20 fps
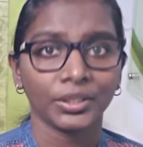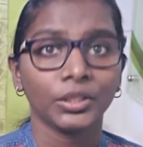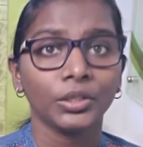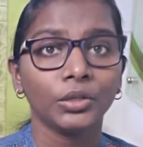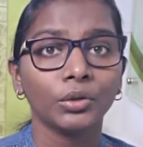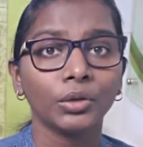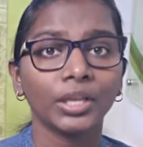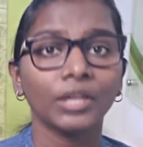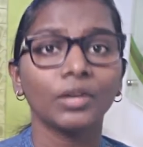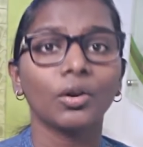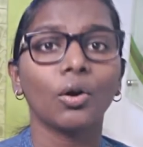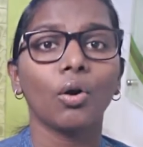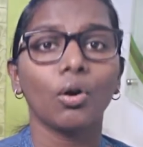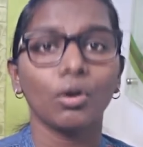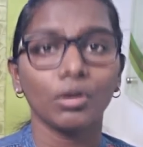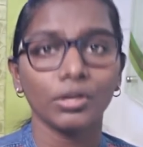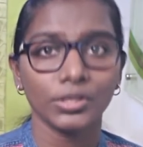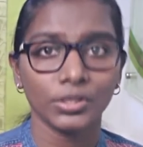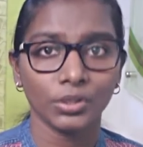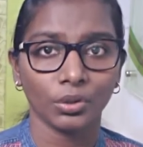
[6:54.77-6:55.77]
you can
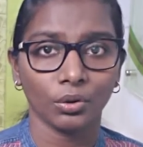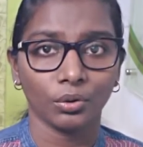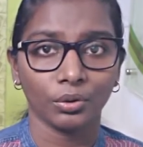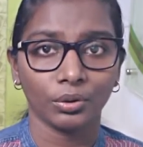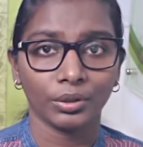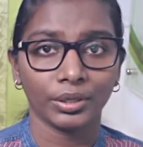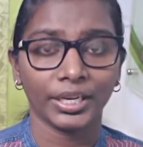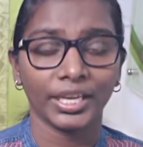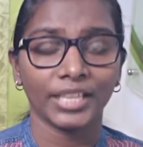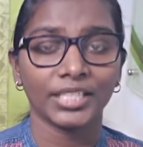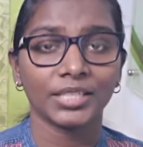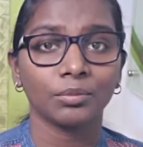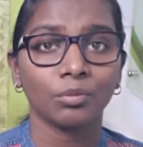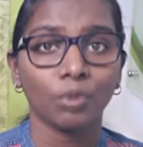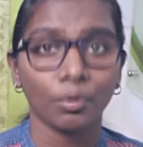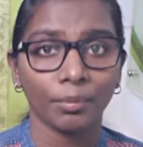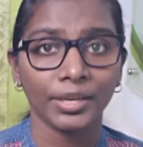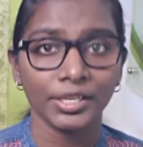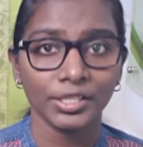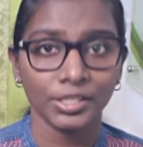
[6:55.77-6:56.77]
also create a
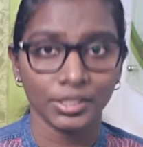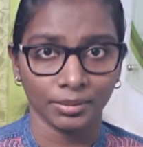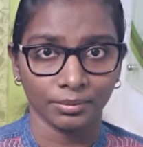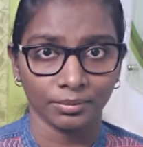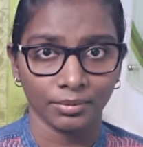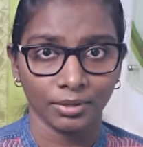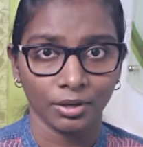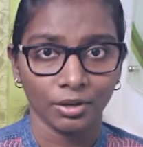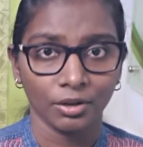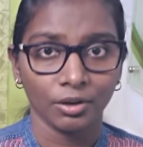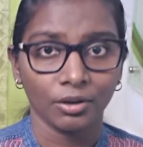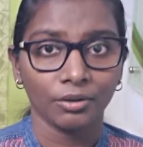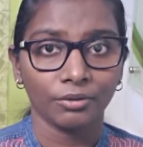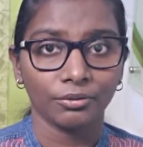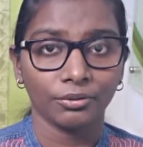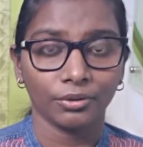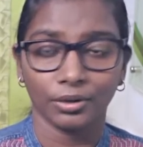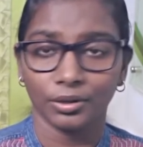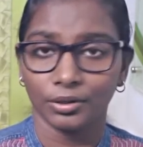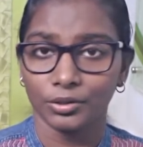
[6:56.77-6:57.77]
momentum
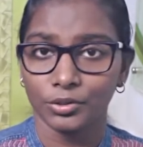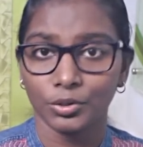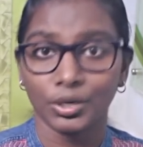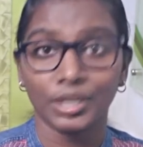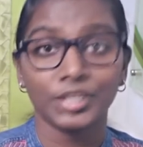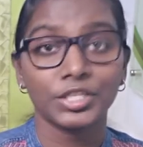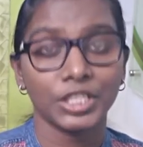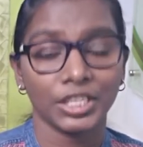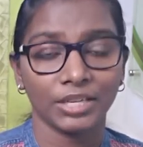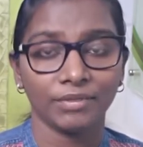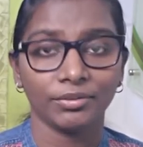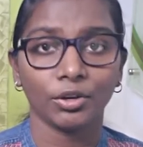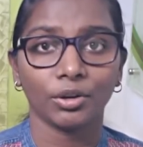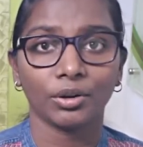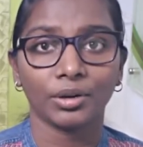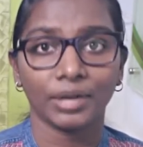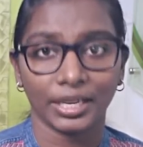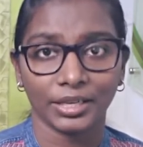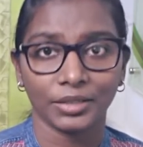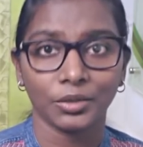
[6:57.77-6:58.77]
to achieve your
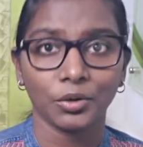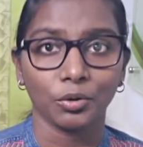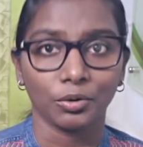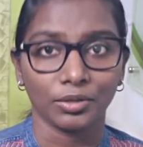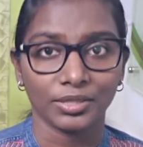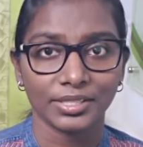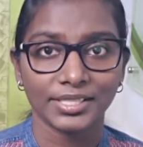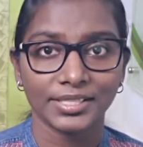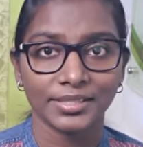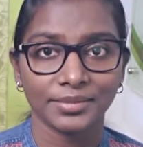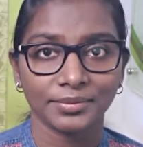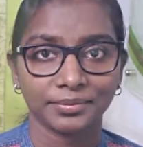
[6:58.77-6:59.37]
great goals.